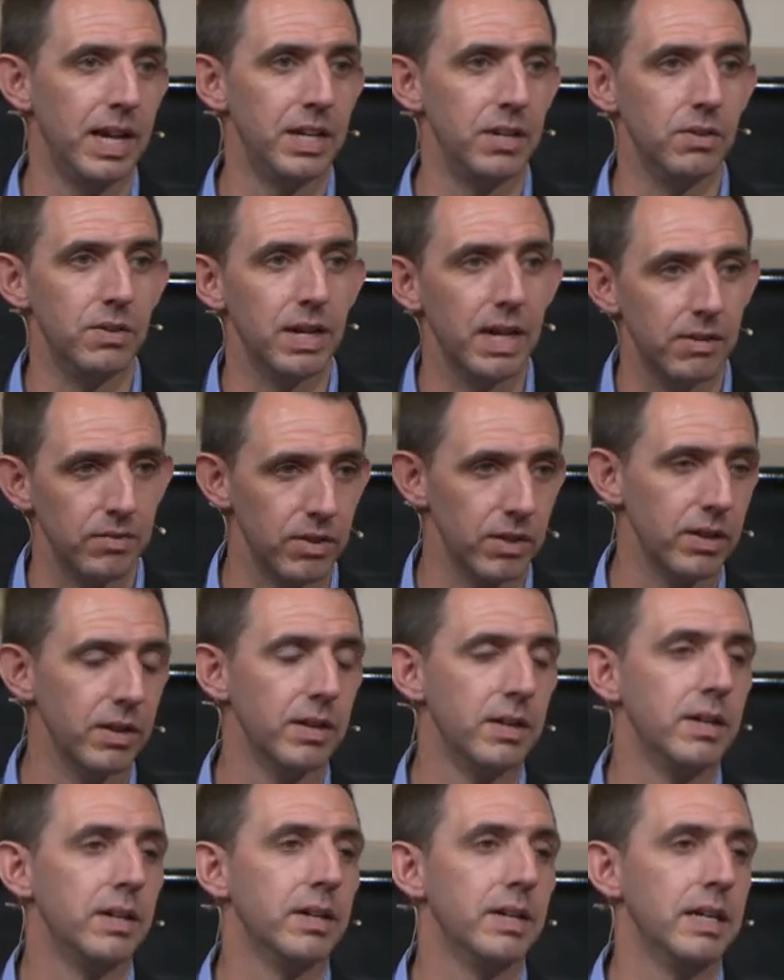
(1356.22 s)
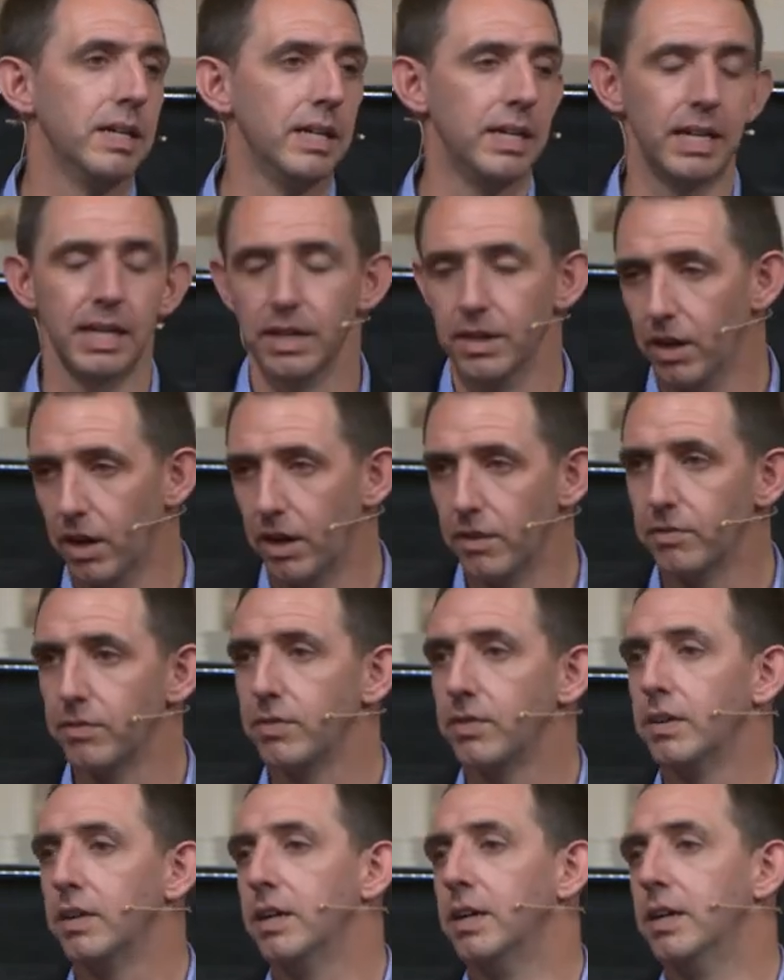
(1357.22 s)
and you never get
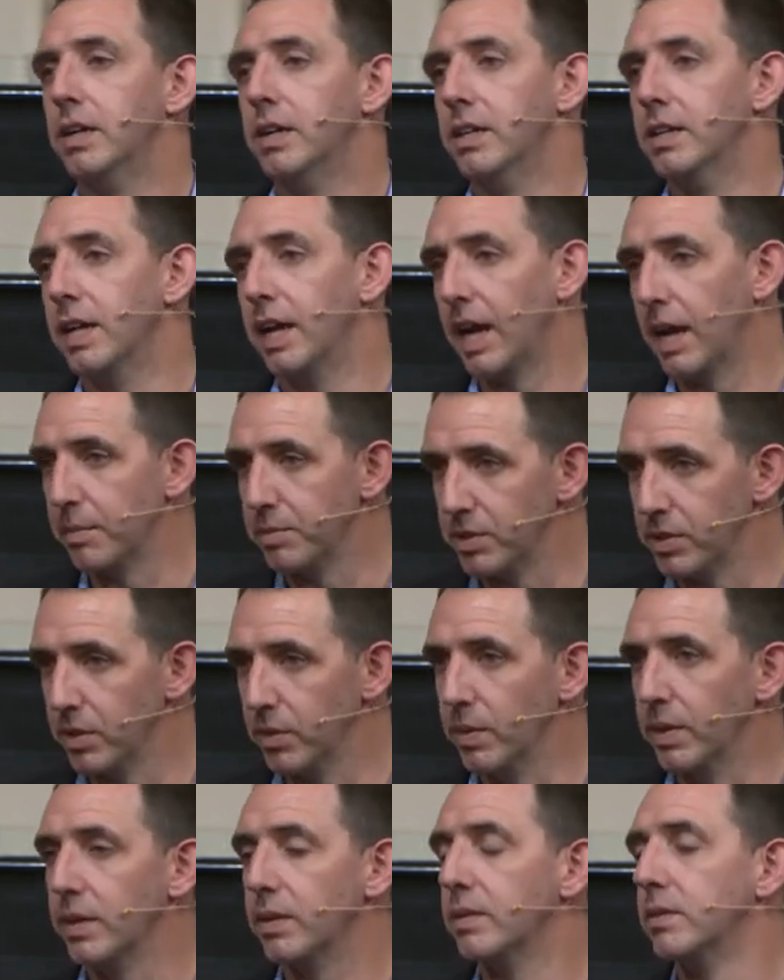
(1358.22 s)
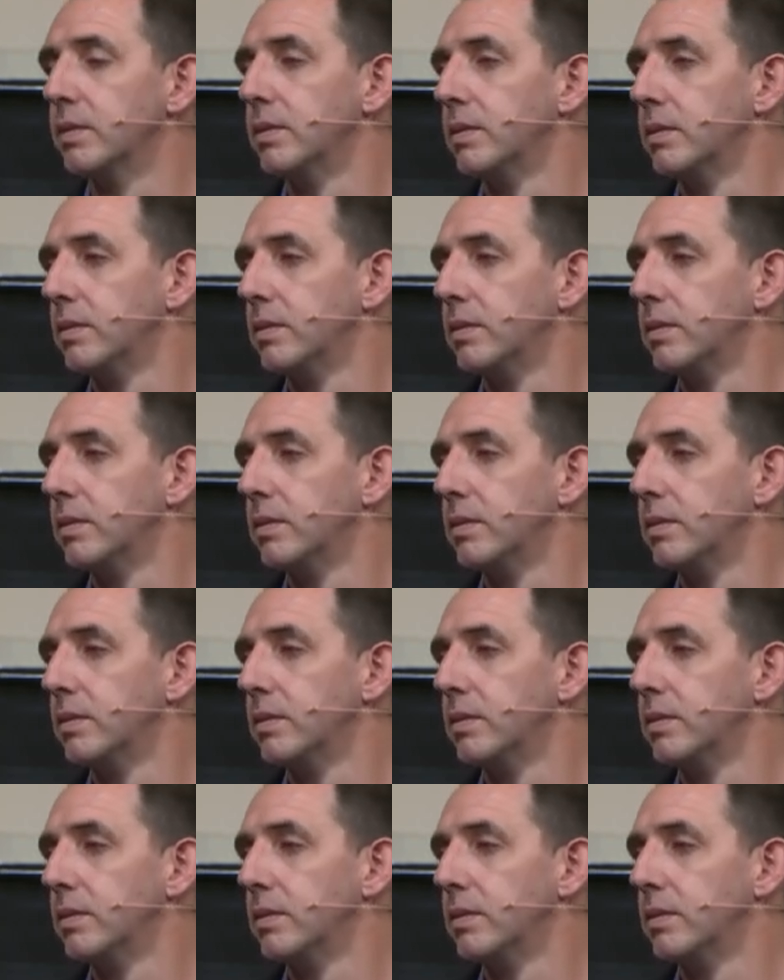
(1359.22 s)
off the hamster wheel.